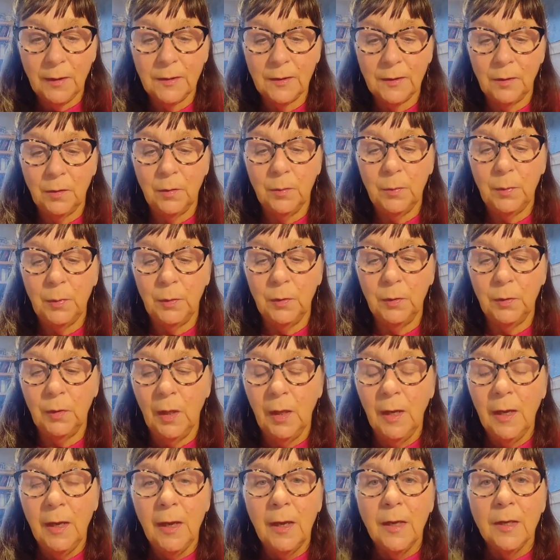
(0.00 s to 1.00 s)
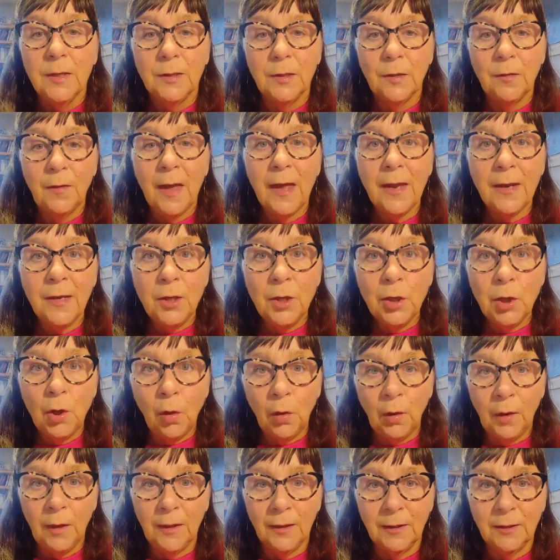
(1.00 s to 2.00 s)
example. So that
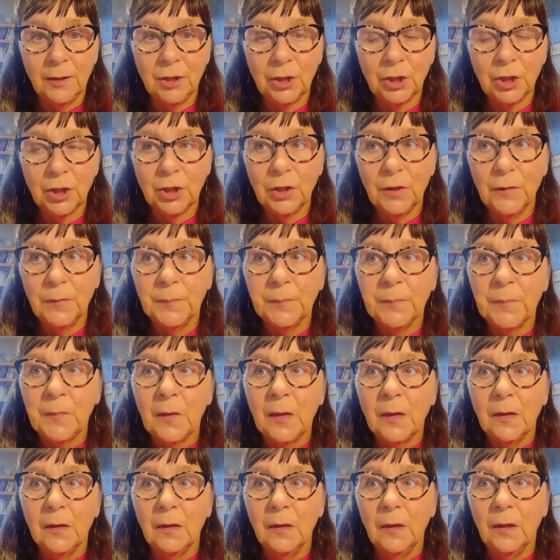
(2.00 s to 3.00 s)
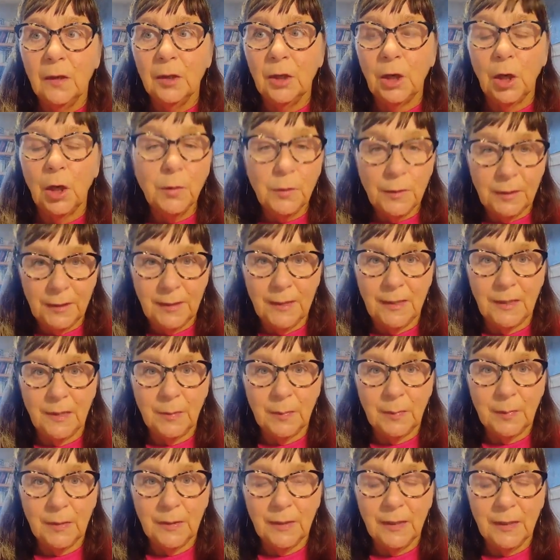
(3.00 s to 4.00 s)
knowledge goes
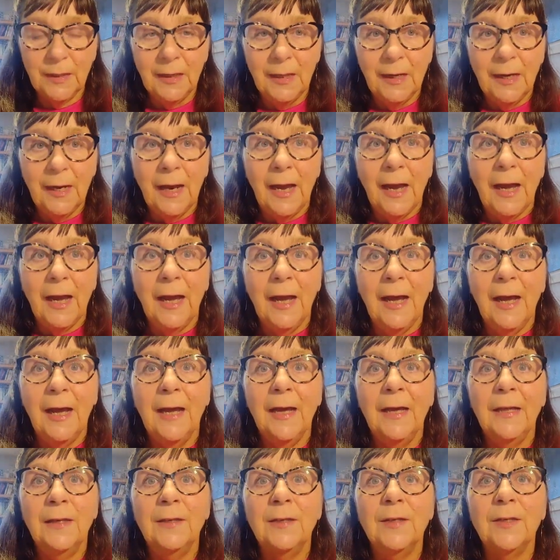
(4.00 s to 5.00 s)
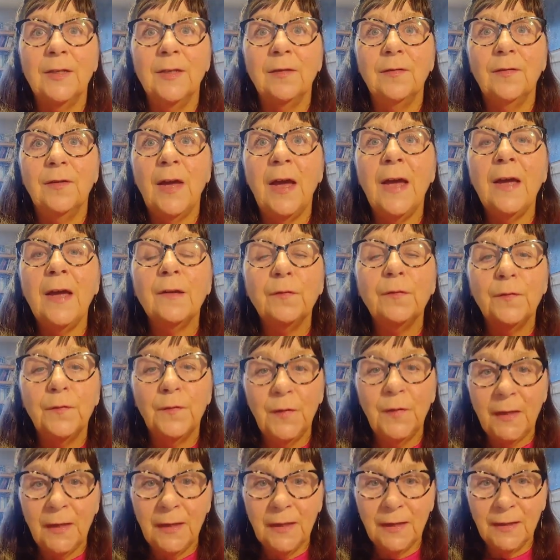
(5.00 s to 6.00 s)
deep, and that
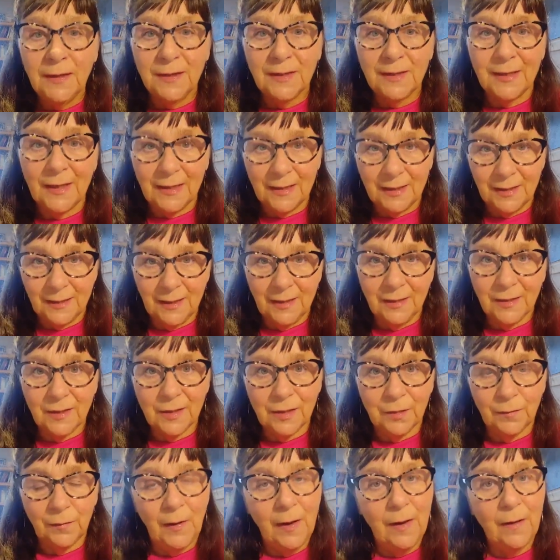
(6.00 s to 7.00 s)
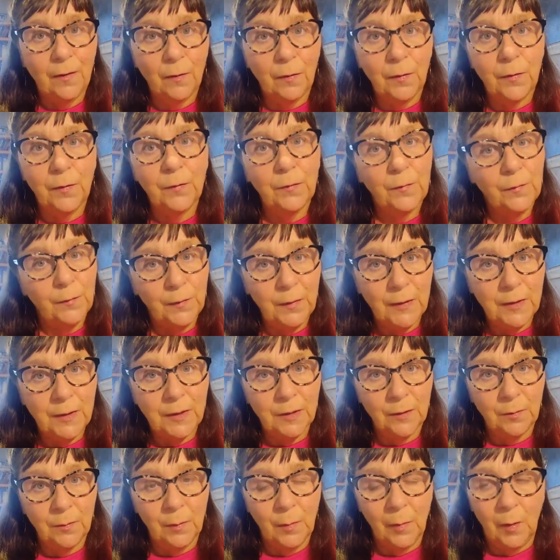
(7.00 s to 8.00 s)
feeds that sense of health
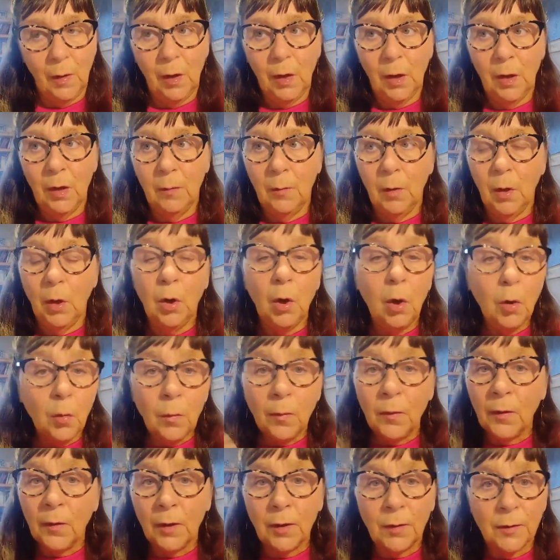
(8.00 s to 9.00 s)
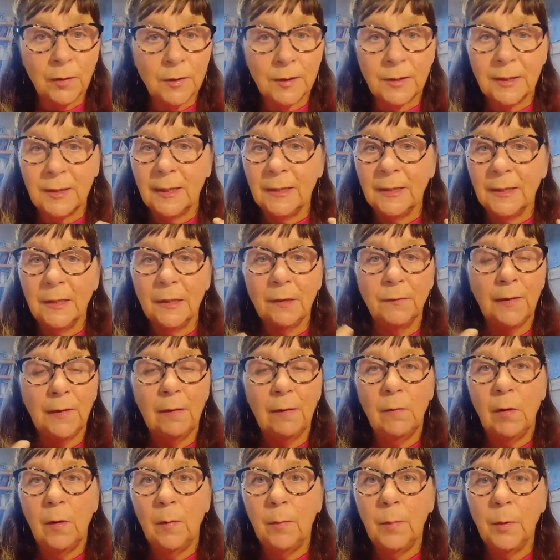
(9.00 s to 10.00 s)
freedom, along with an understanding of
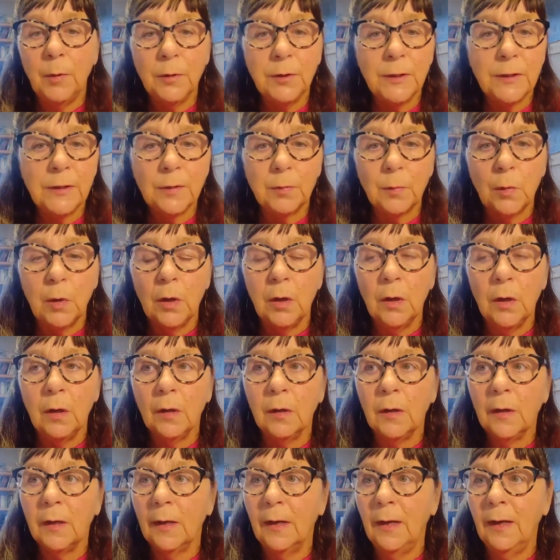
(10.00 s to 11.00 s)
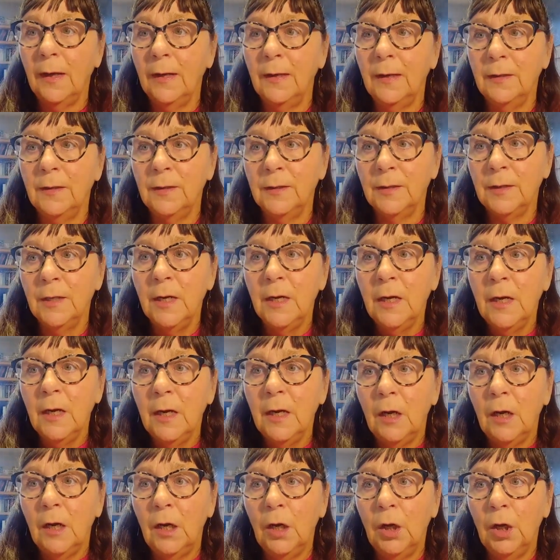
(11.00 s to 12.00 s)
how our bodies work. And
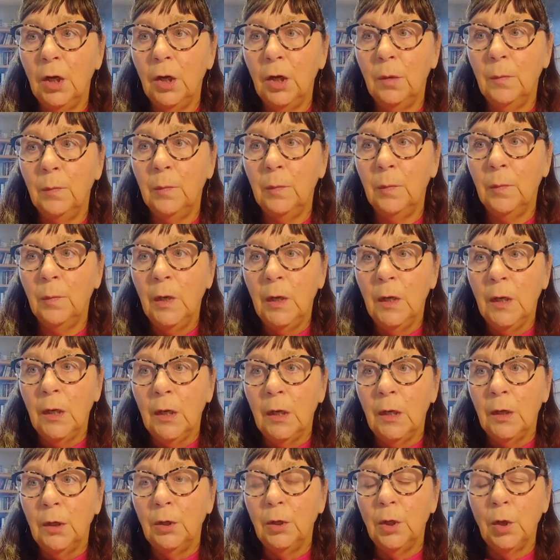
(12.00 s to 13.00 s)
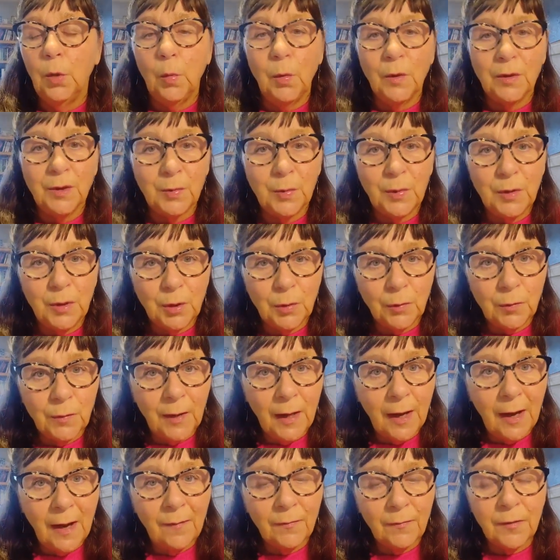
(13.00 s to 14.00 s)
once we do
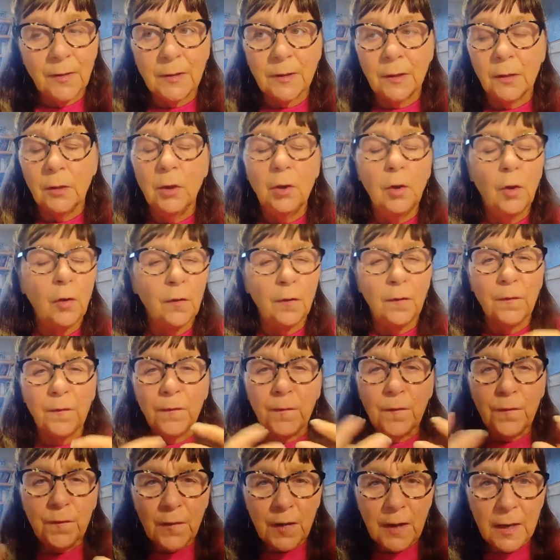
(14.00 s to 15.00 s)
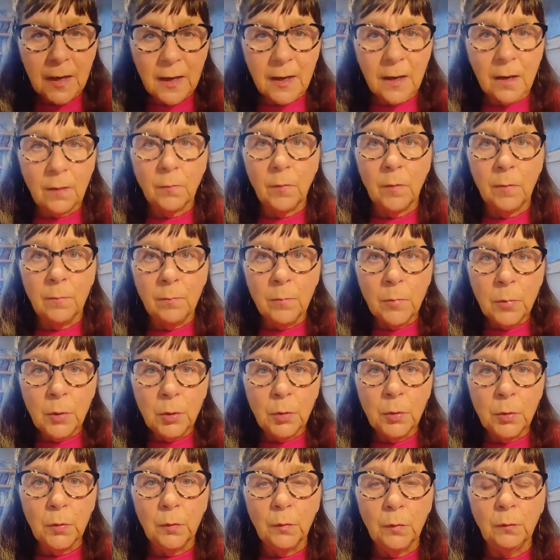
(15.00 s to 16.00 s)
that, there's a lot of fear
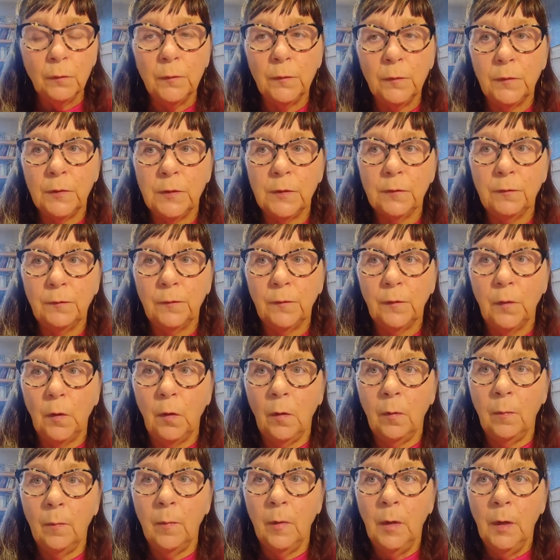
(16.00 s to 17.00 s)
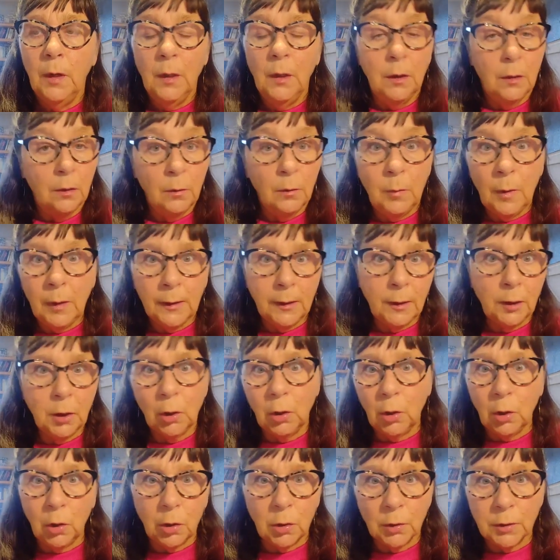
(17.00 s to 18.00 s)
removed from, oh my
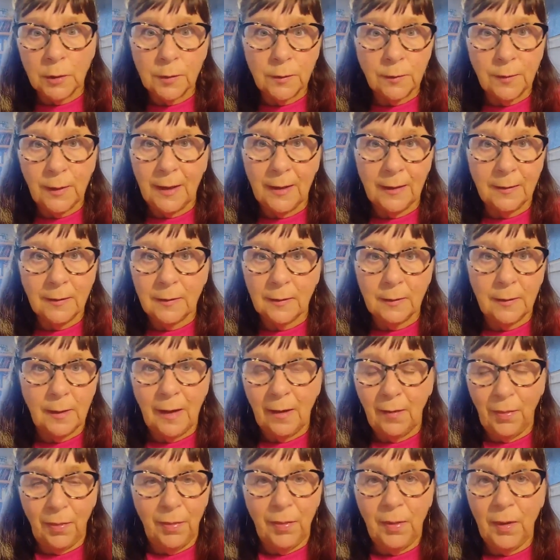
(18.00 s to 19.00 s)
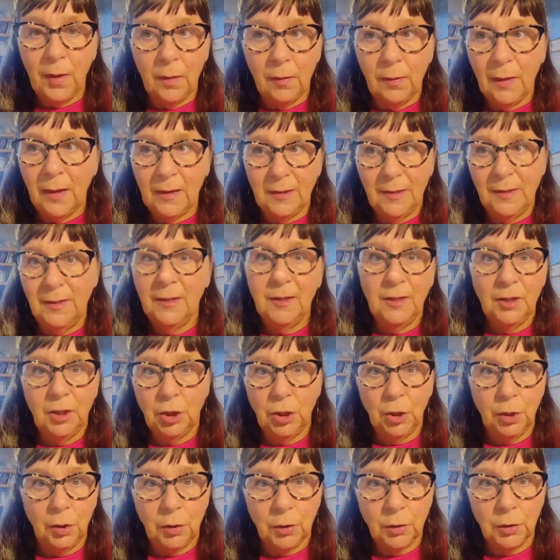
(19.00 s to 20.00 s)
God, that
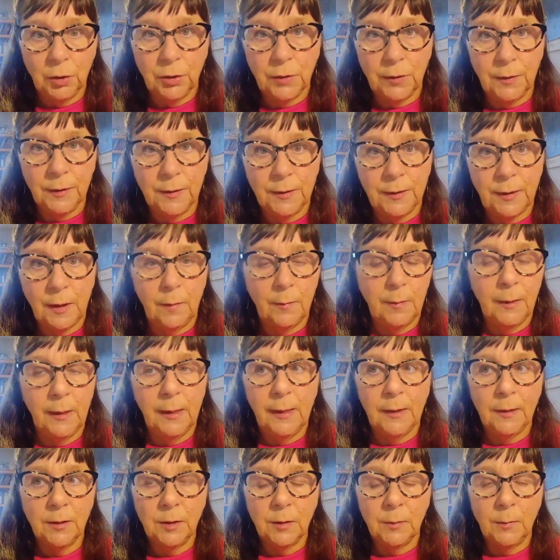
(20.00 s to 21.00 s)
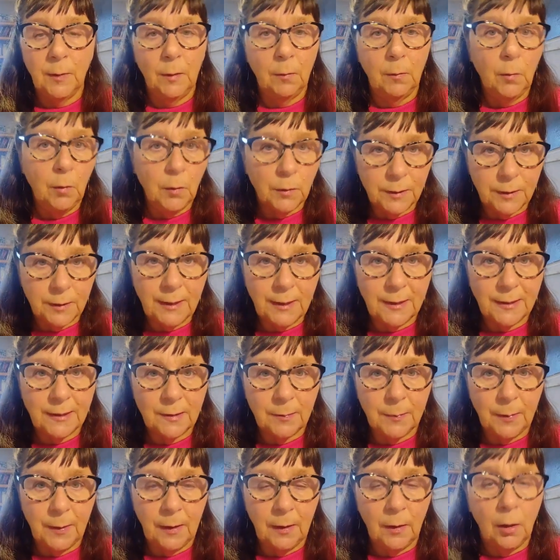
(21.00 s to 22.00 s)
discharge that is coming out of me. What's that
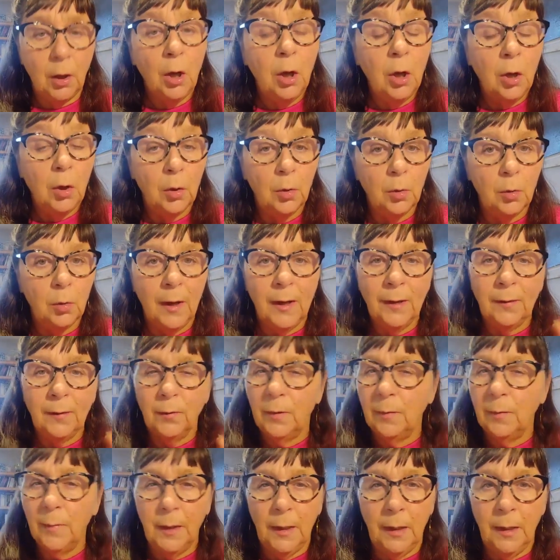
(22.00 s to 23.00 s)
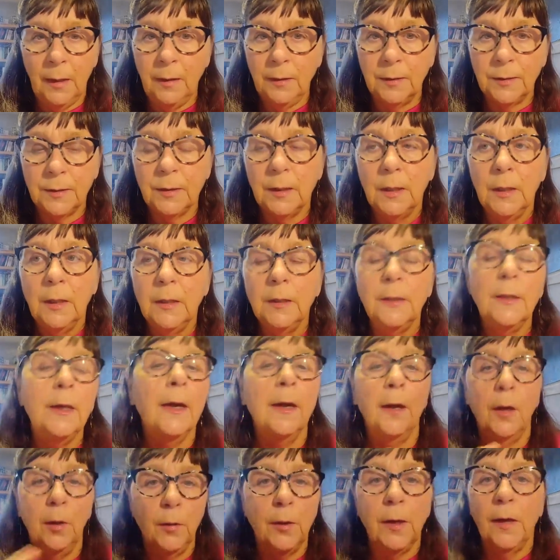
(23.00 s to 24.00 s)
about? Oh, hang on a minute.
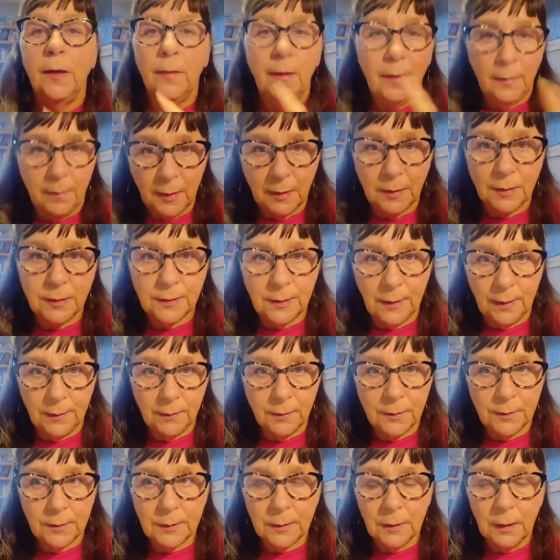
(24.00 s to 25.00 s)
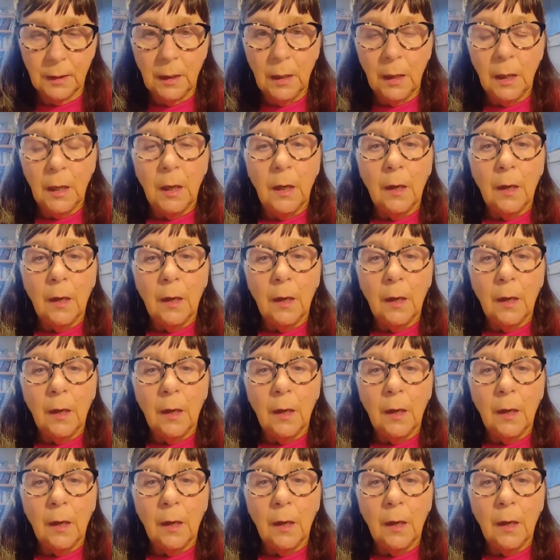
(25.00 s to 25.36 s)
Yeah, okay, that makes sense.